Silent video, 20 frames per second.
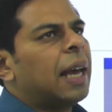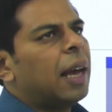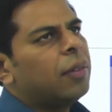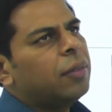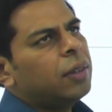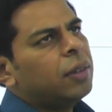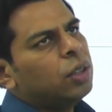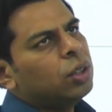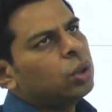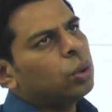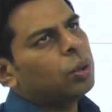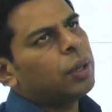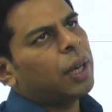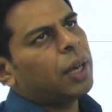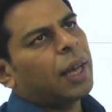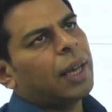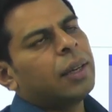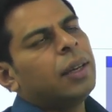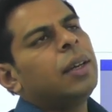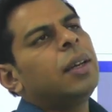showed
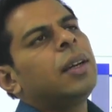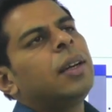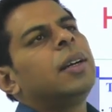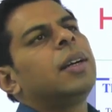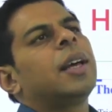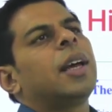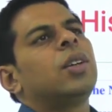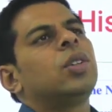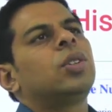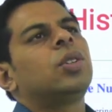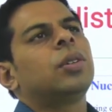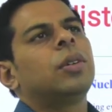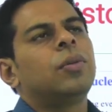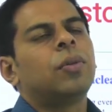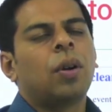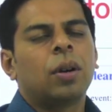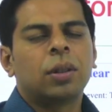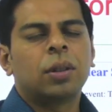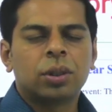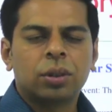any intention
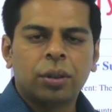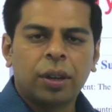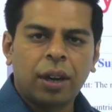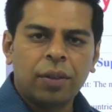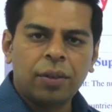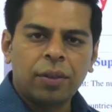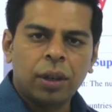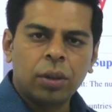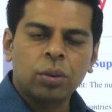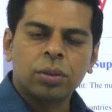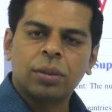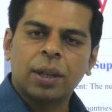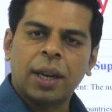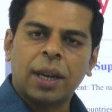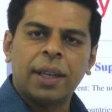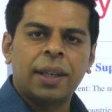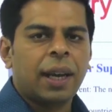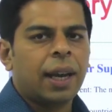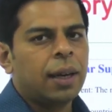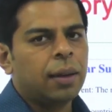whatsoever to sign
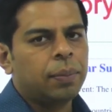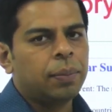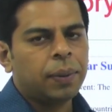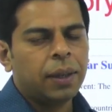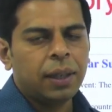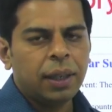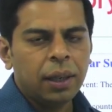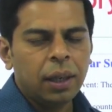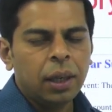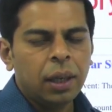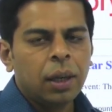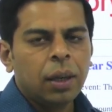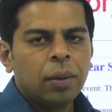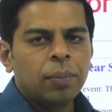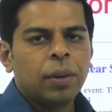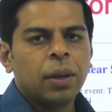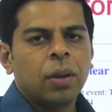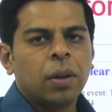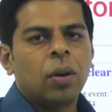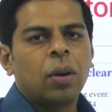NPT,
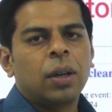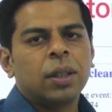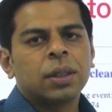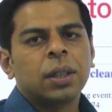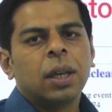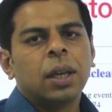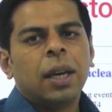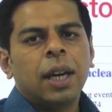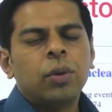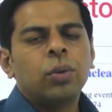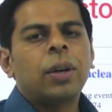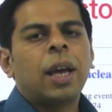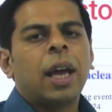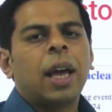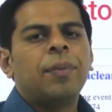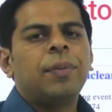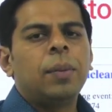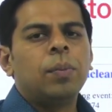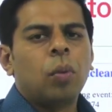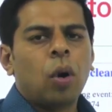because it would have been
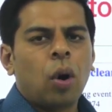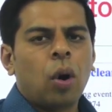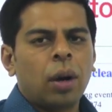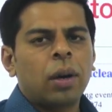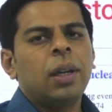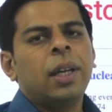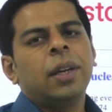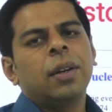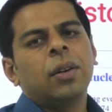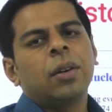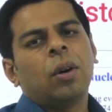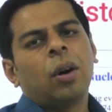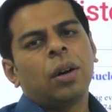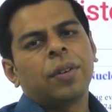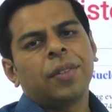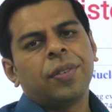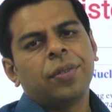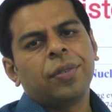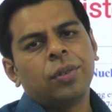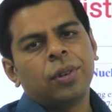morally wrong if it would
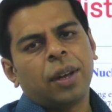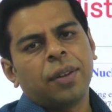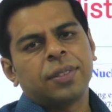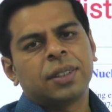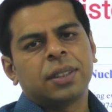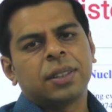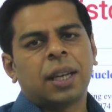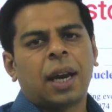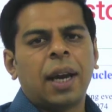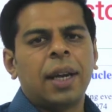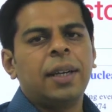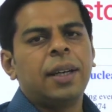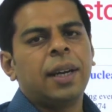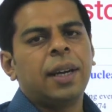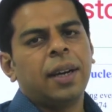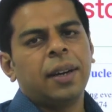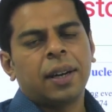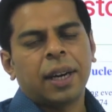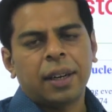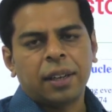have signed and
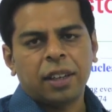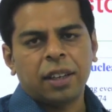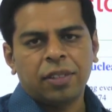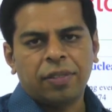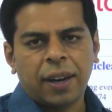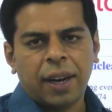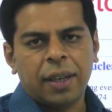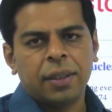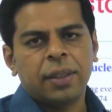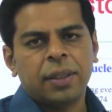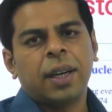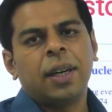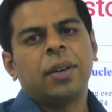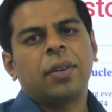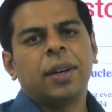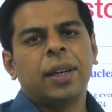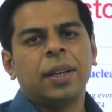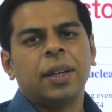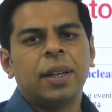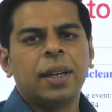ratified that treaty
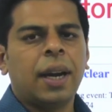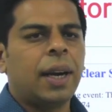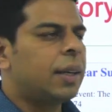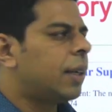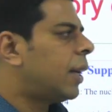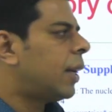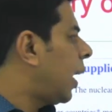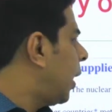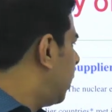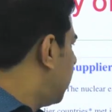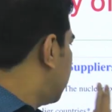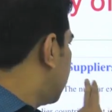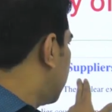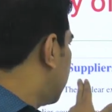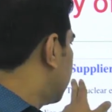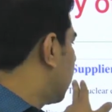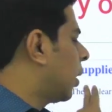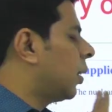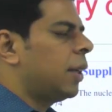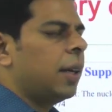and then
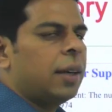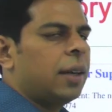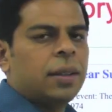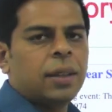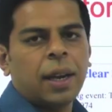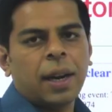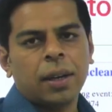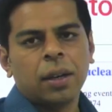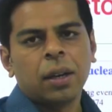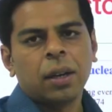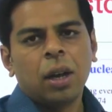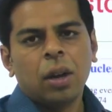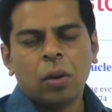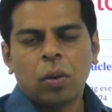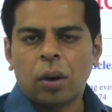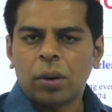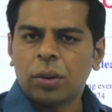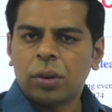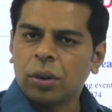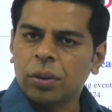conducted that
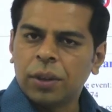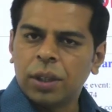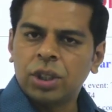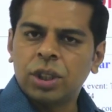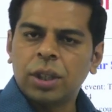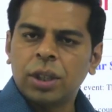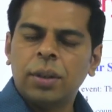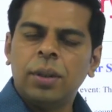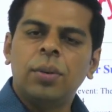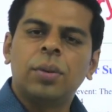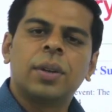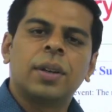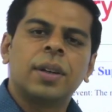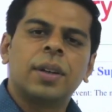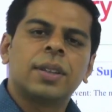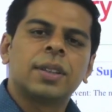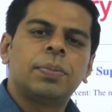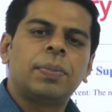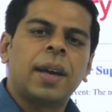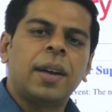controversial nuclear
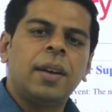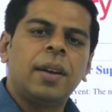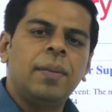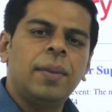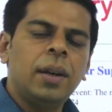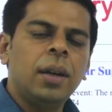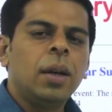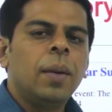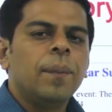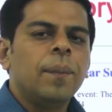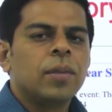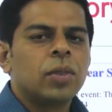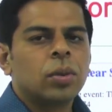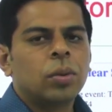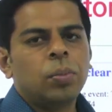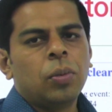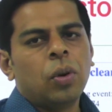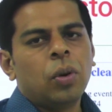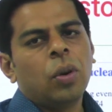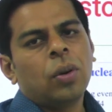experiment. So, more
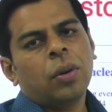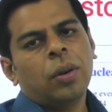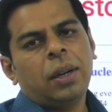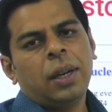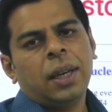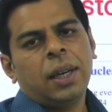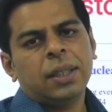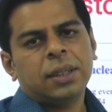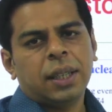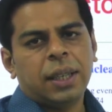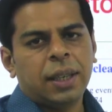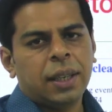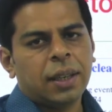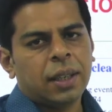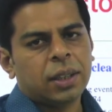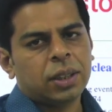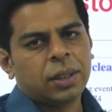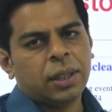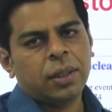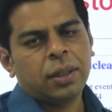or less, India stuck
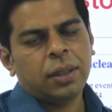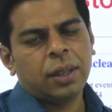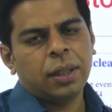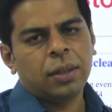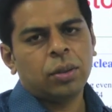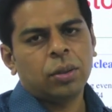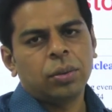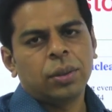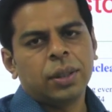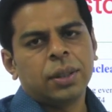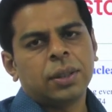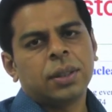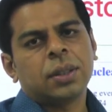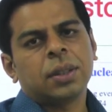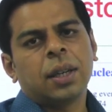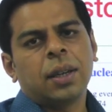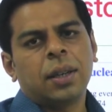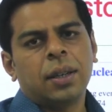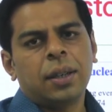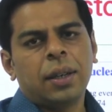to its gun
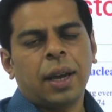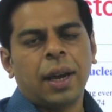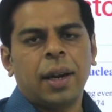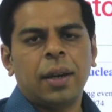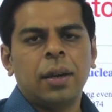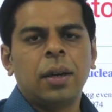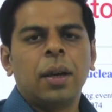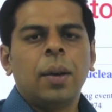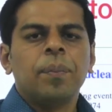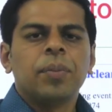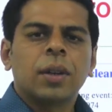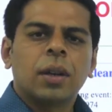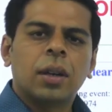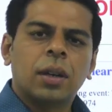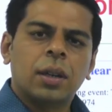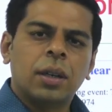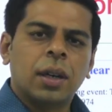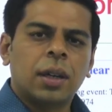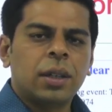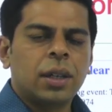and
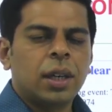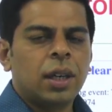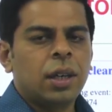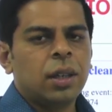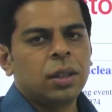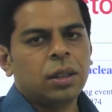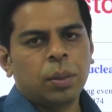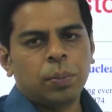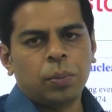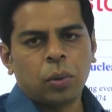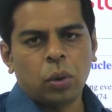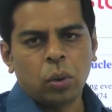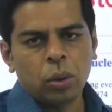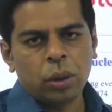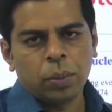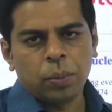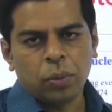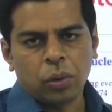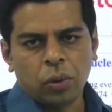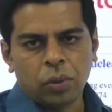conducted the bold move.
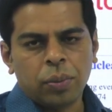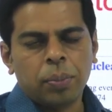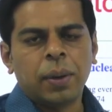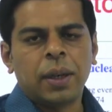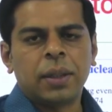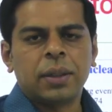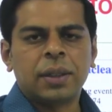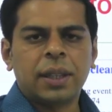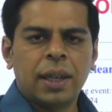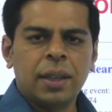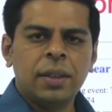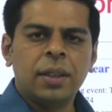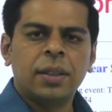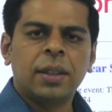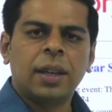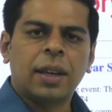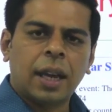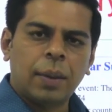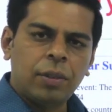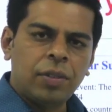But then the
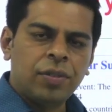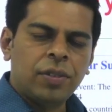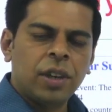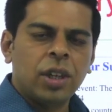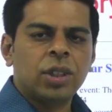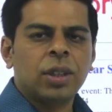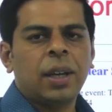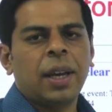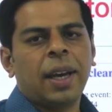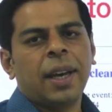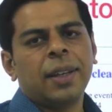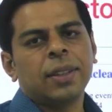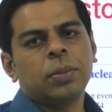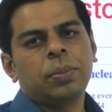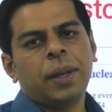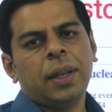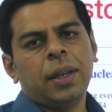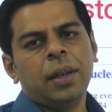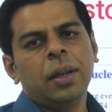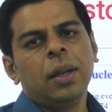ramification has been
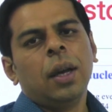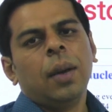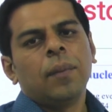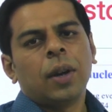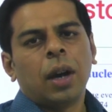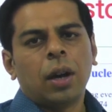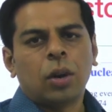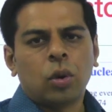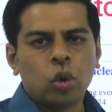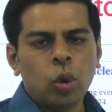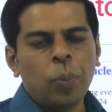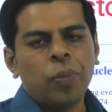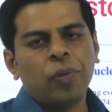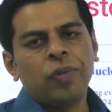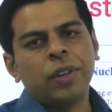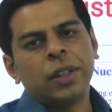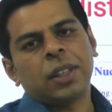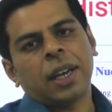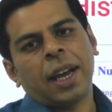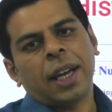a group which
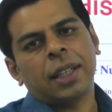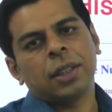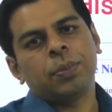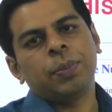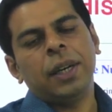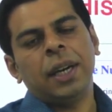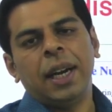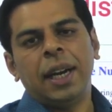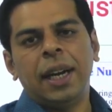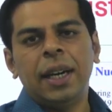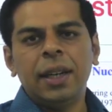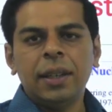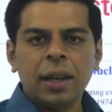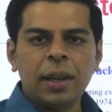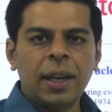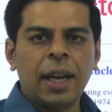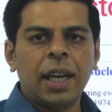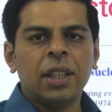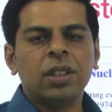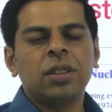has been
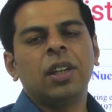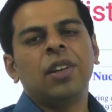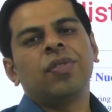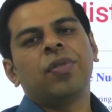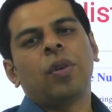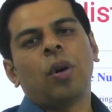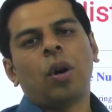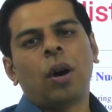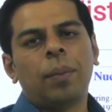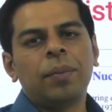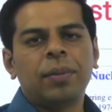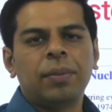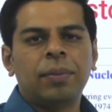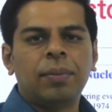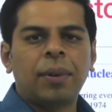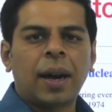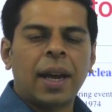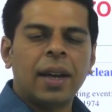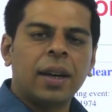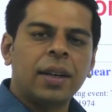internationally formed by a
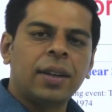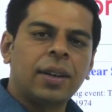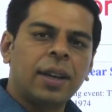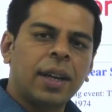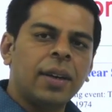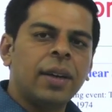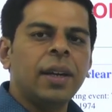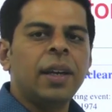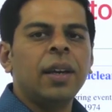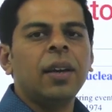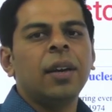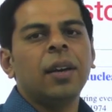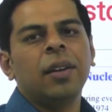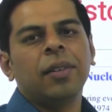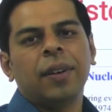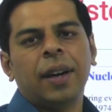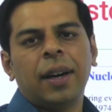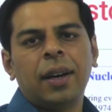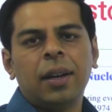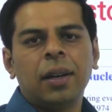triggering
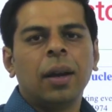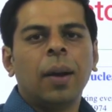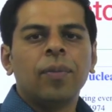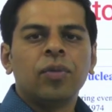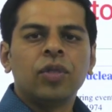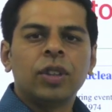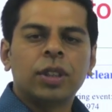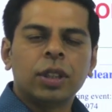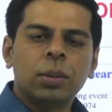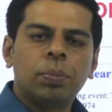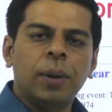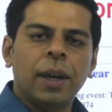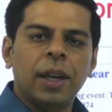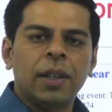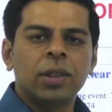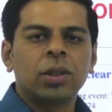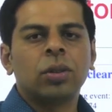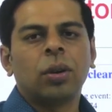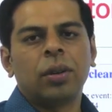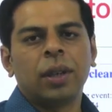event which is based on
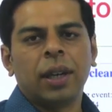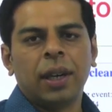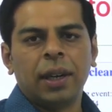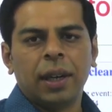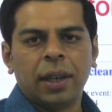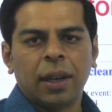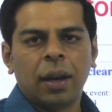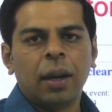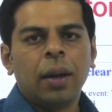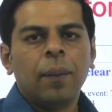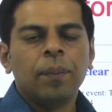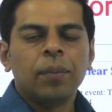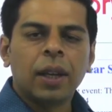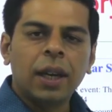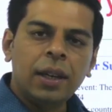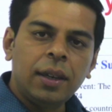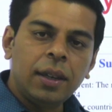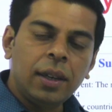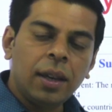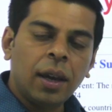India.
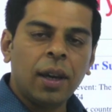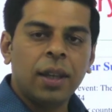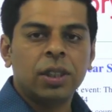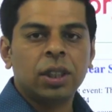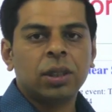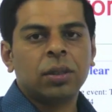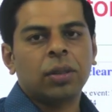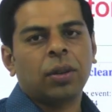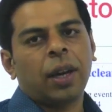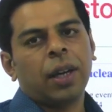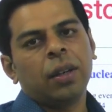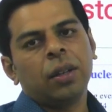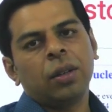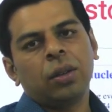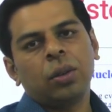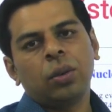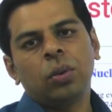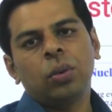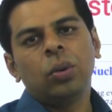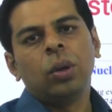India is trying to